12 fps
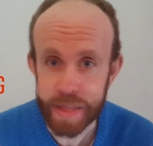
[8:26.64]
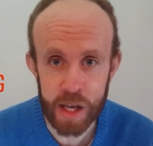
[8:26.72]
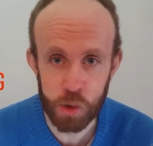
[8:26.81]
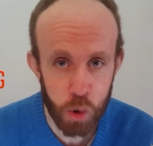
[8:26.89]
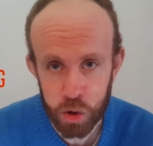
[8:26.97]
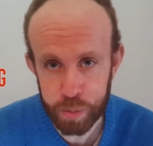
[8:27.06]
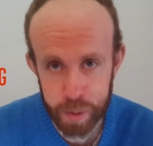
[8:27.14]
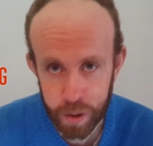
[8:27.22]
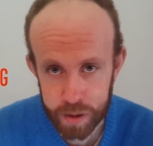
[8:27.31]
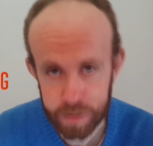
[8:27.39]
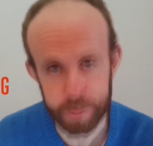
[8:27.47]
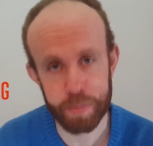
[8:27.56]
that's the
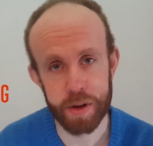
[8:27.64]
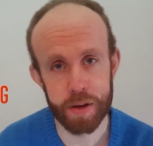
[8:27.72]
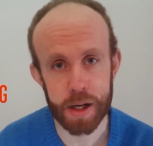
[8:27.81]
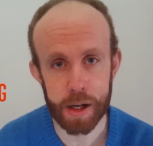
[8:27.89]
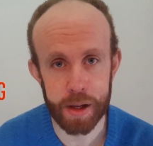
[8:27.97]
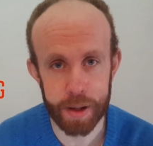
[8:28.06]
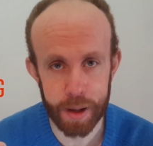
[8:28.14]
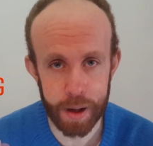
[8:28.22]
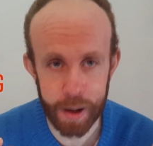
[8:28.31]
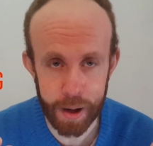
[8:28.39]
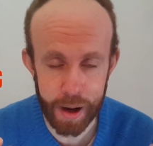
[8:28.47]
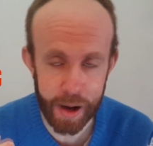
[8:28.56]
spirit, basically,
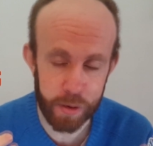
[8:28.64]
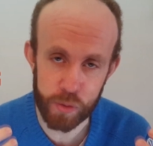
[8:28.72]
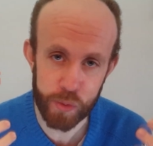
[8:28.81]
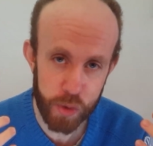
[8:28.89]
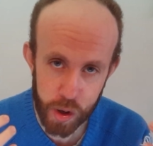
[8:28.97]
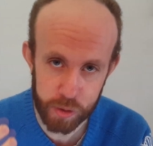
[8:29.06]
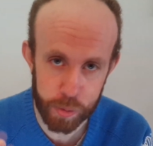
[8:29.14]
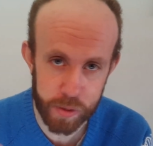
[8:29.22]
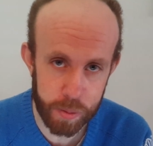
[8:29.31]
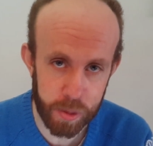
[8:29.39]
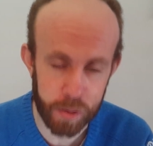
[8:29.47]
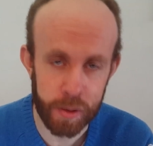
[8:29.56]
as few as
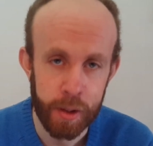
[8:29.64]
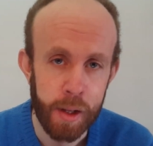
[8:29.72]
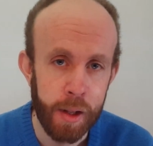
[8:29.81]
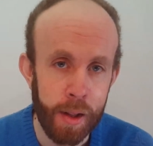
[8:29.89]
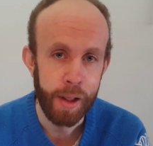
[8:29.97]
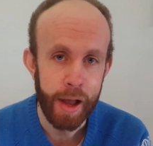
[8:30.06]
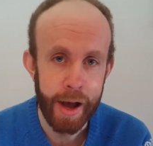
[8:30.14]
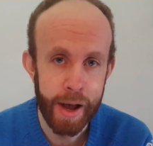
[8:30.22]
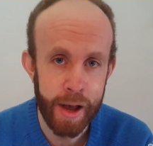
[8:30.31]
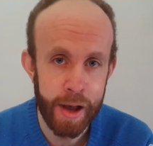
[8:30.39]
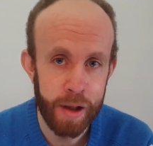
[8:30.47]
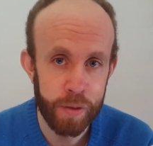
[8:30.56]
possible.
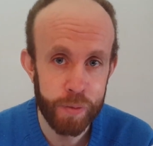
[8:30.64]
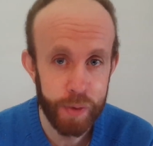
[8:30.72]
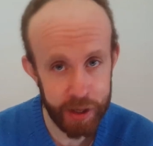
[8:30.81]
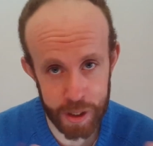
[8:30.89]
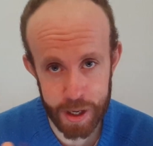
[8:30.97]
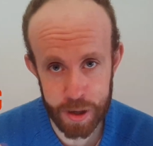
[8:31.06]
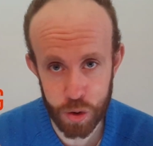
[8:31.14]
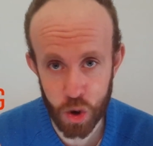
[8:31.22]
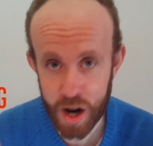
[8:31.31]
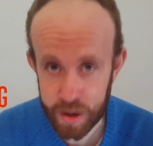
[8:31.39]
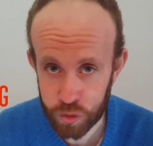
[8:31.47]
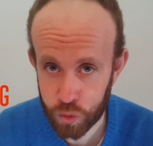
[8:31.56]
And finally,
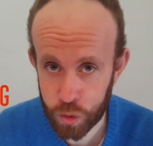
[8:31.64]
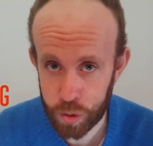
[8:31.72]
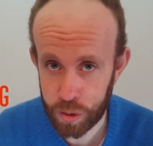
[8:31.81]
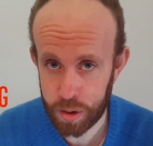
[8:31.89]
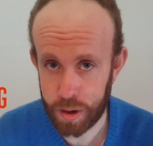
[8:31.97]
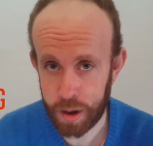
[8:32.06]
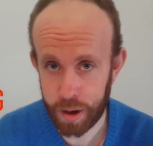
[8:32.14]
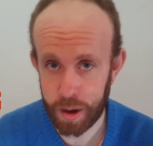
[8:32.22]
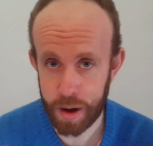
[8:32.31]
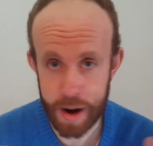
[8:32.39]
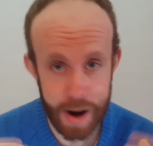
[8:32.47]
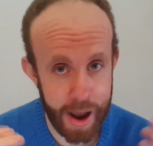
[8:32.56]
the last rule,
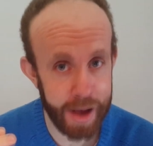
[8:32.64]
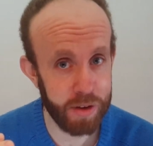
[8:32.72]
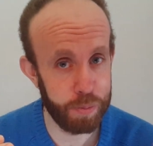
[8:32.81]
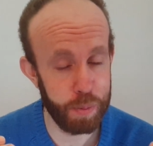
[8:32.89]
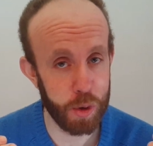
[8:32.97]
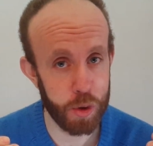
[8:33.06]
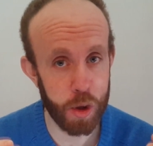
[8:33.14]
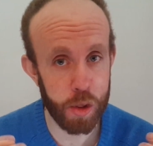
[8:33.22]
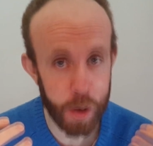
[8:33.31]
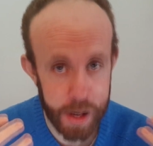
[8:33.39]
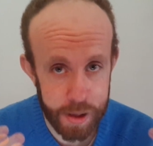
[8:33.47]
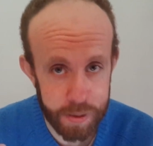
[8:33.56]
last but
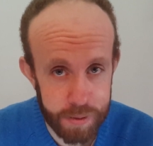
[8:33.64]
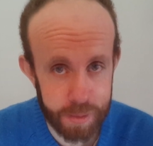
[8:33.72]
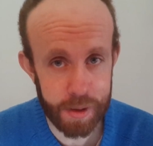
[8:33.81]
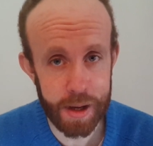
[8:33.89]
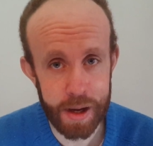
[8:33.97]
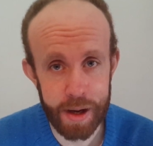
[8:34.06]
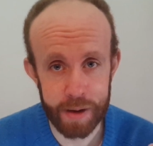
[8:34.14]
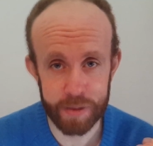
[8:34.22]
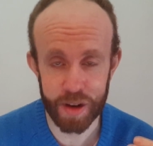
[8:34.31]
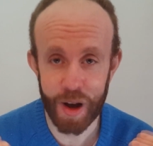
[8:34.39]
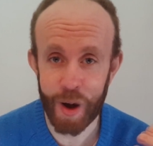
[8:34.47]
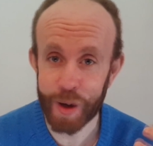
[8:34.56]
not the least,
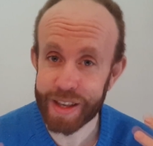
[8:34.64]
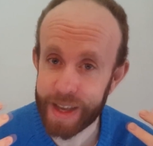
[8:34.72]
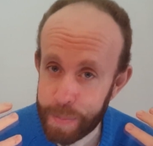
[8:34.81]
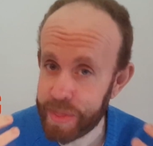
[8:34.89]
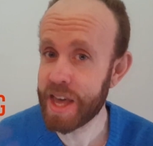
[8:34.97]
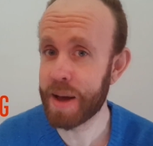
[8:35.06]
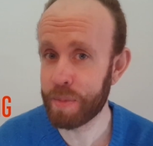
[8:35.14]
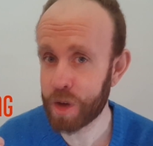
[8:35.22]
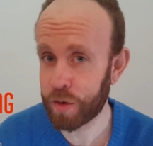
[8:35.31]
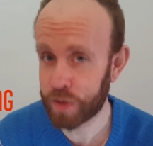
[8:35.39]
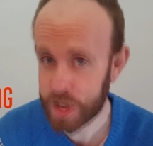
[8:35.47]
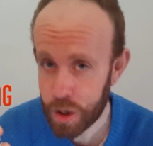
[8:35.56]
is keep the
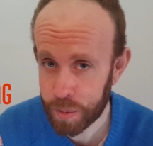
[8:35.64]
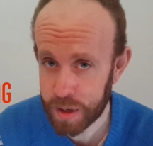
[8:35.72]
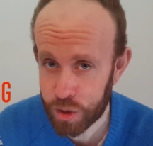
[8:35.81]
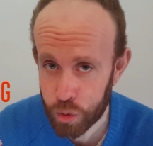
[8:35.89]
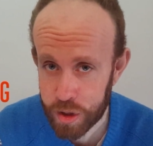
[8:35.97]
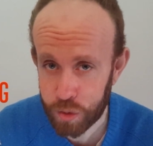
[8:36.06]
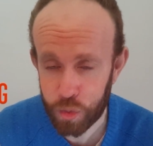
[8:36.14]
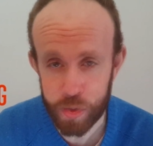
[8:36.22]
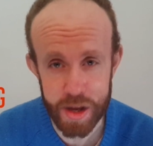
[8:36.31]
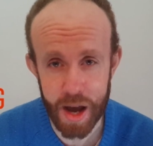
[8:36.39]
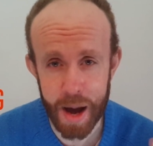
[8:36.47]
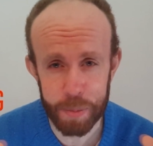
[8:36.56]
amount of geometry
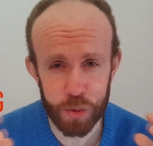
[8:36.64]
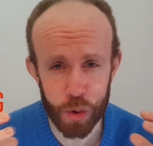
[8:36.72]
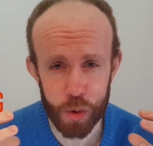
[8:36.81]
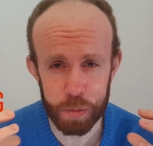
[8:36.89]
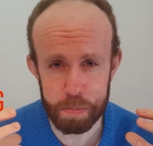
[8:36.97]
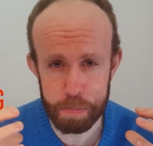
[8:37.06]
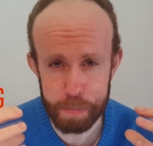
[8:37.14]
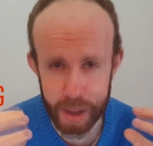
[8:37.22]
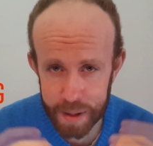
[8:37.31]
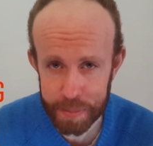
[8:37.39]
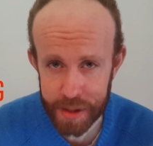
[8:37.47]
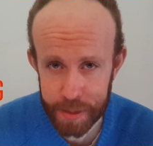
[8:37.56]
to the absolute
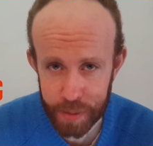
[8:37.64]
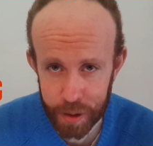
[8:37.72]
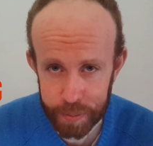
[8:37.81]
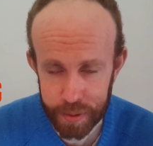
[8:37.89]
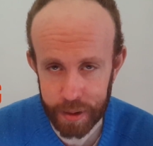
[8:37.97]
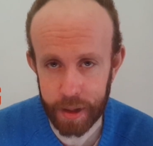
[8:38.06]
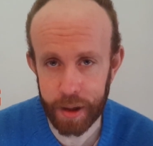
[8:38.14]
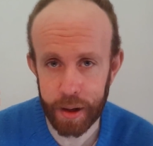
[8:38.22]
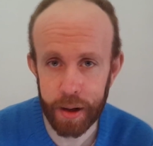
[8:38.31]
bare minimum.